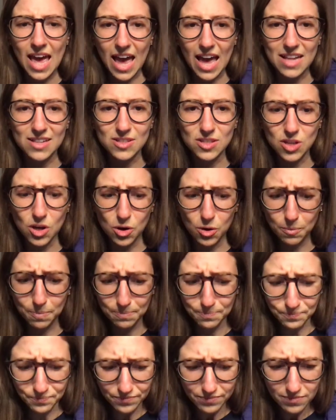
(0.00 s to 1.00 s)
And so
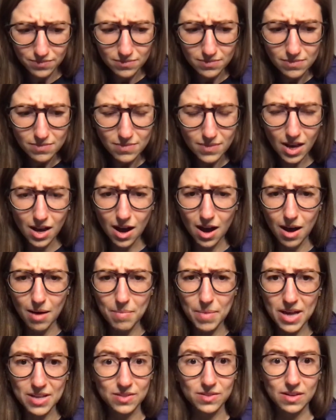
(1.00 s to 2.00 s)

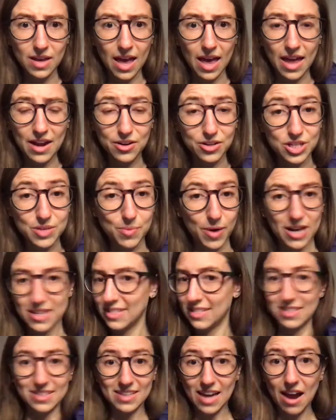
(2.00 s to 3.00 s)
um, as energy
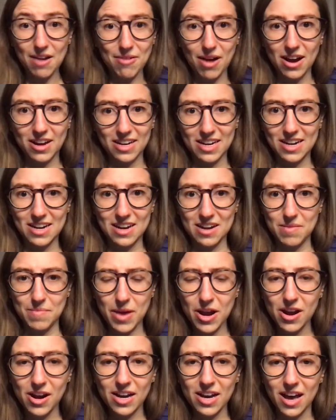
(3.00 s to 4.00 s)
prices skyrocketed in
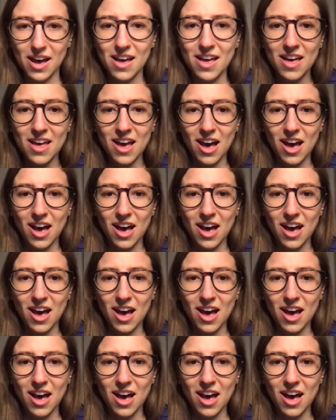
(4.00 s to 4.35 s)
America,